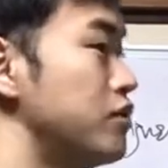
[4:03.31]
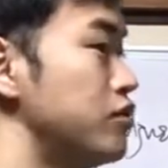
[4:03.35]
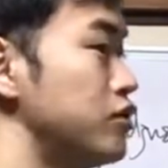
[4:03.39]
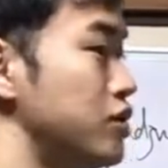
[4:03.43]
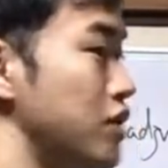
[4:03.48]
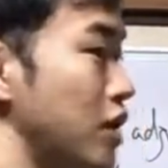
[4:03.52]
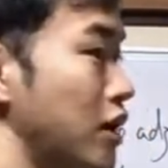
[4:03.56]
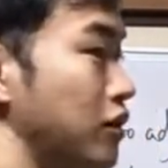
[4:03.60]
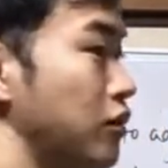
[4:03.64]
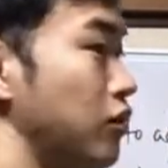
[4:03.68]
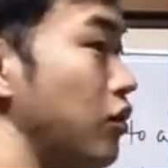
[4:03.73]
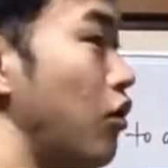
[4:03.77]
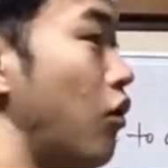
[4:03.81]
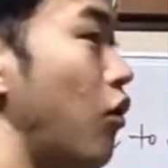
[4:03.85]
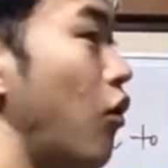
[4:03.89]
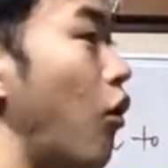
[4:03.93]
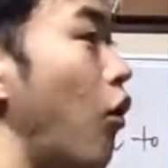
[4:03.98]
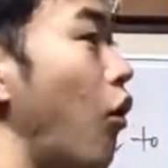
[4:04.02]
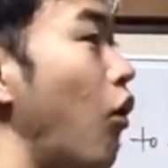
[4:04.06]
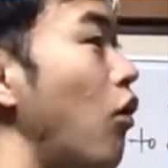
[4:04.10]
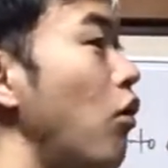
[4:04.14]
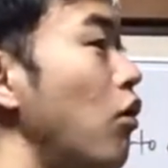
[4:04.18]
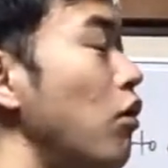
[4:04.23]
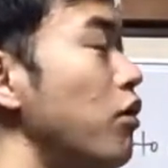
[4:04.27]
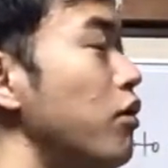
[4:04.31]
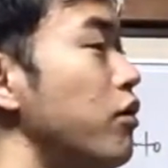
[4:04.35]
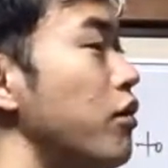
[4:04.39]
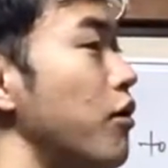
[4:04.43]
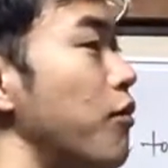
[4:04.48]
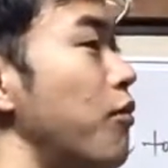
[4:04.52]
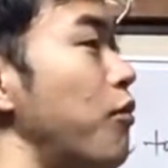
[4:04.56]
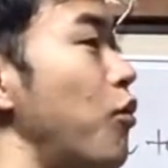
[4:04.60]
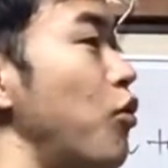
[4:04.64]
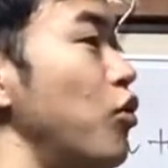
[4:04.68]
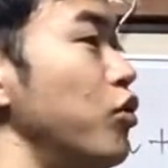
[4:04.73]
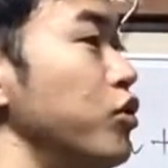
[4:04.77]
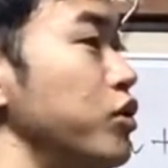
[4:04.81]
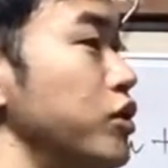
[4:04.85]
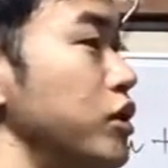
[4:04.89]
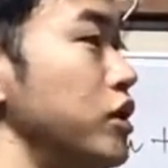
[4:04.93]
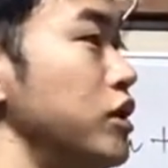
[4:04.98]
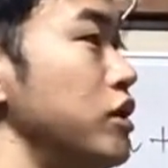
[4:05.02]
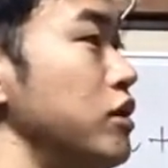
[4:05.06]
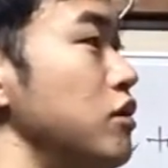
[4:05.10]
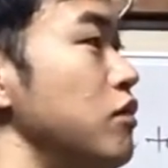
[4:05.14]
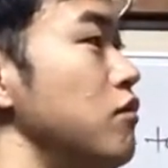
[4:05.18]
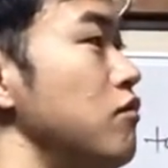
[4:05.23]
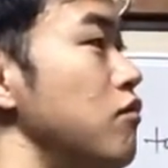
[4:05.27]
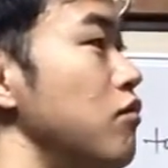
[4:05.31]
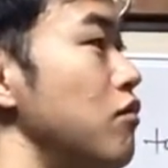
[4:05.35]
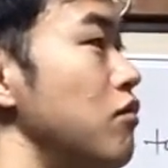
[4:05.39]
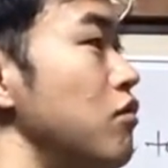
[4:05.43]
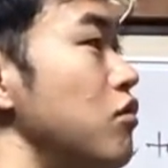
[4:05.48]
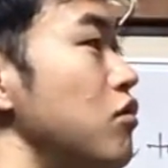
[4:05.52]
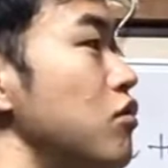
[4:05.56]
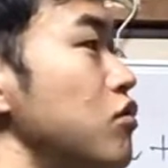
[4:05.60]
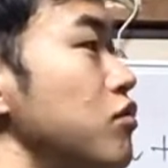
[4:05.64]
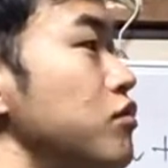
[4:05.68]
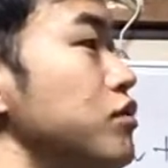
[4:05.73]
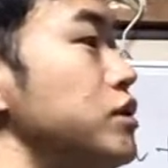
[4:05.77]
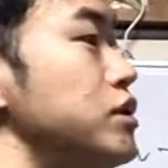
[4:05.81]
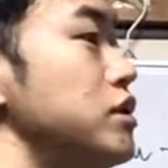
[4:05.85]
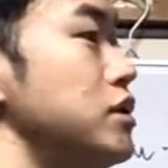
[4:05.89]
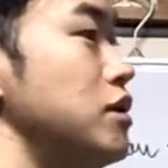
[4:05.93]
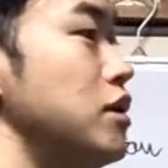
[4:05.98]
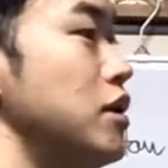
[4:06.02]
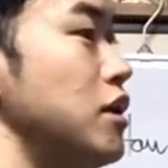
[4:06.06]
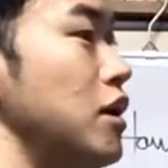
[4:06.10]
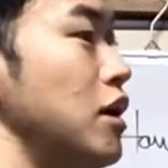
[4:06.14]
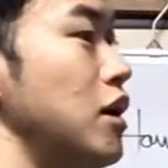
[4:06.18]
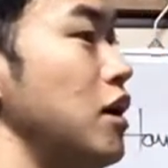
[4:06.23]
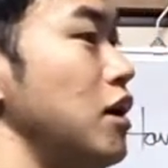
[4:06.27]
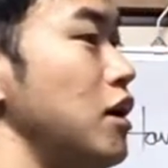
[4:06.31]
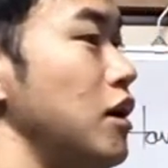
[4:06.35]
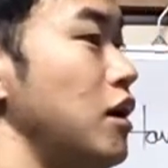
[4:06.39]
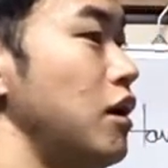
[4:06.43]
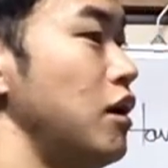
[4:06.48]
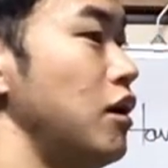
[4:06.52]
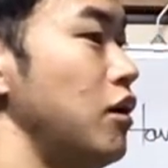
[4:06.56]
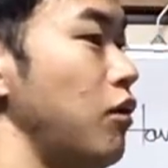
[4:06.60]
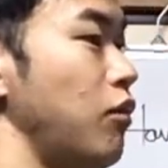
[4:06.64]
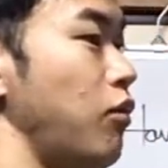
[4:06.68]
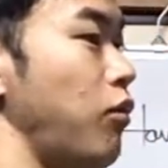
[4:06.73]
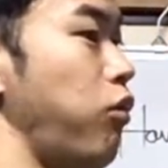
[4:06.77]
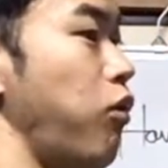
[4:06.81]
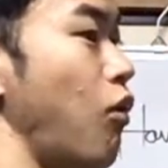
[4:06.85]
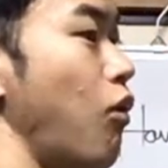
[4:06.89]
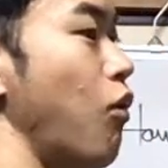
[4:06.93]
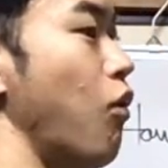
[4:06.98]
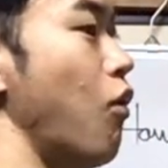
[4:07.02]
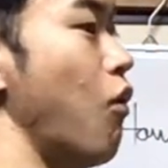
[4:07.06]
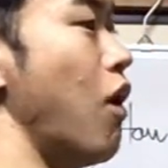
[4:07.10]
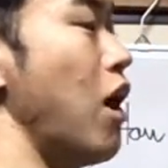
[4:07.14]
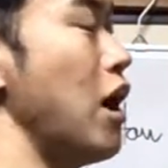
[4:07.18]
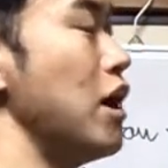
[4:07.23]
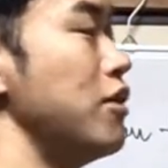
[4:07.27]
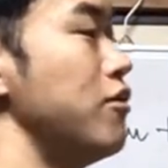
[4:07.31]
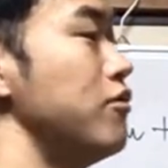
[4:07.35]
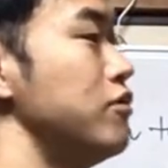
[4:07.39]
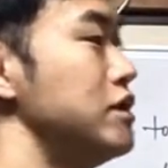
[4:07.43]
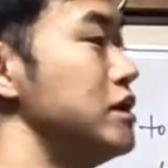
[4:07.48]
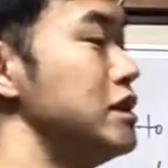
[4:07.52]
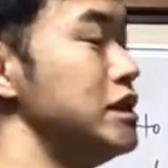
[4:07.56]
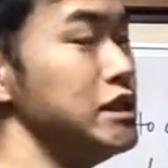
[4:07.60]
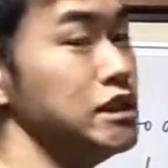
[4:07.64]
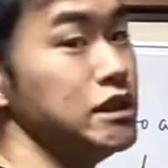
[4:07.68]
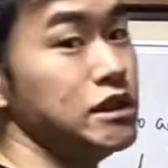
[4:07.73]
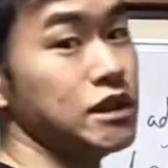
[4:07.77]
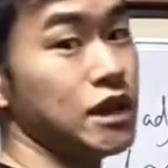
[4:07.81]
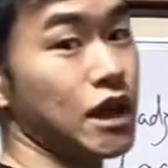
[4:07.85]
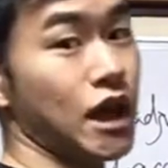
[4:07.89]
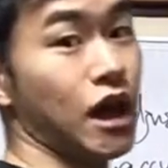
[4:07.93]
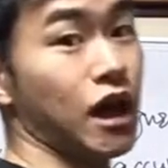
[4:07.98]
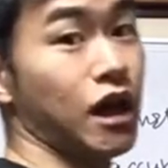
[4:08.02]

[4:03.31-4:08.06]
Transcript: that whole your body moves forward easier.